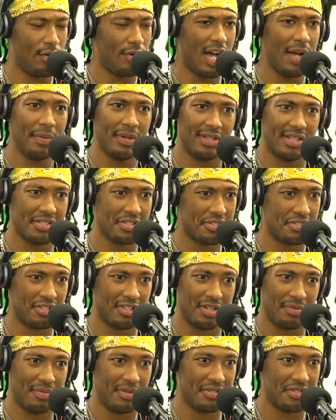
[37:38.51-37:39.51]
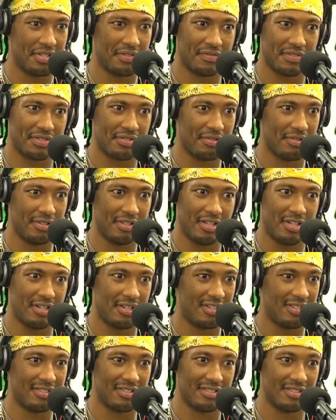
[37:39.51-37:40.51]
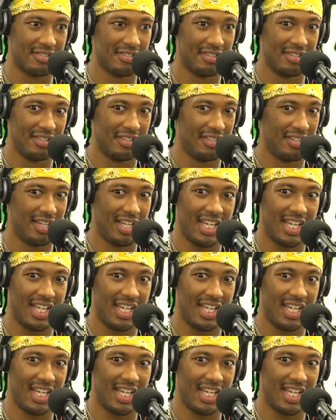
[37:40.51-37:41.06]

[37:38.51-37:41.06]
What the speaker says: Oh, I've been listening to their music for so long. Yeah.